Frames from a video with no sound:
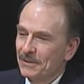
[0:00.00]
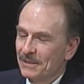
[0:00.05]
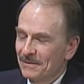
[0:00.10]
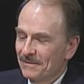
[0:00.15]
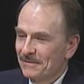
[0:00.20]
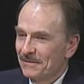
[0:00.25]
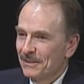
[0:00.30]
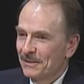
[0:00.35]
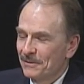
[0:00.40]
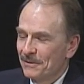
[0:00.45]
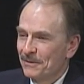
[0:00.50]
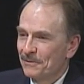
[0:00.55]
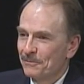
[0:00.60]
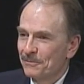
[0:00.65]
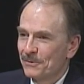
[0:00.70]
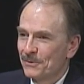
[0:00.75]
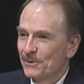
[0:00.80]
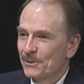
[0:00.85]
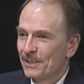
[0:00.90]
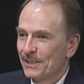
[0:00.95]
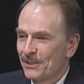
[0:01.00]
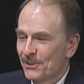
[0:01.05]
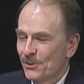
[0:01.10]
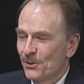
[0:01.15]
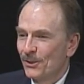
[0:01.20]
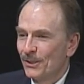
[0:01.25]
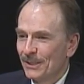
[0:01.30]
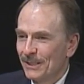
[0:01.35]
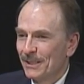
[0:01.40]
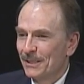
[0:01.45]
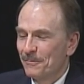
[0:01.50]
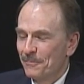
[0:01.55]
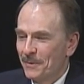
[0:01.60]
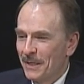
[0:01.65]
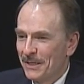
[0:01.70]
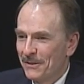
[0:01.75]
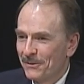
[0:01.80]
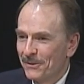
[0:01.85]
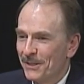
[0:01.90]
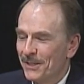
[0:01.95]
you stole a little of
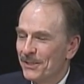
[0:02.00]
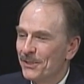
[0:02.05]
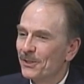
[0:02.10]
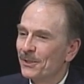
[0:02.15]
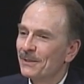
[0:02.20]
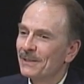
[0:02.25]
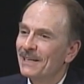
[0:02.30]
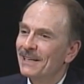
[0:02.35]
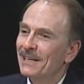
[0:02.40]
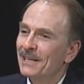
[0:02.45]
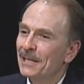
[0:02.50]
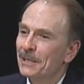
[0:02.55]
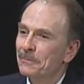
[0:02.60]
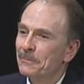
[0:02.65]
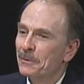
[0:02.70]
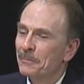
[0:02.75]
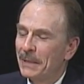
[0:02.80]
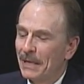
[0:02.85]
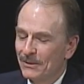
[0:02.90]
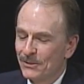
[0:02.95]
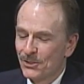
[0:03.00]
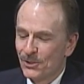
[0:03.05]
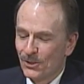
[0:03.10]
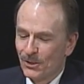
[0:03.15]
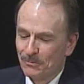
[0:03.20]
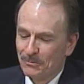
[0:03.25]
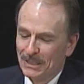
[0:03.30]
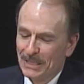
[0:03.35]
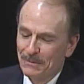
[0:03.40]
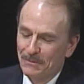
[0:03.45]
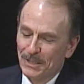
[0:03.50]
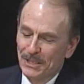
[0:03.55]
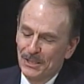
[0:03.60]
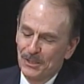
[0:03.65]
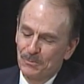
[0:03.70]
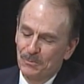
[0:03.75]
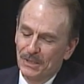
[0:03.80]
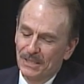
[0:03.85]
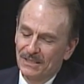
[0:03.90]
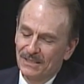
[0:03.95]
my thunder about term
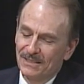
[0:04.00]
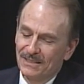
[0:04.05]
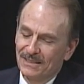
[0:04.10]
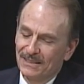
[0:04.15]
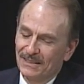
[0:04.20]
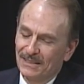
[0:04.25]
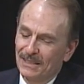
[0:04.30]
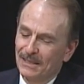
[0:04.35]
limits, but I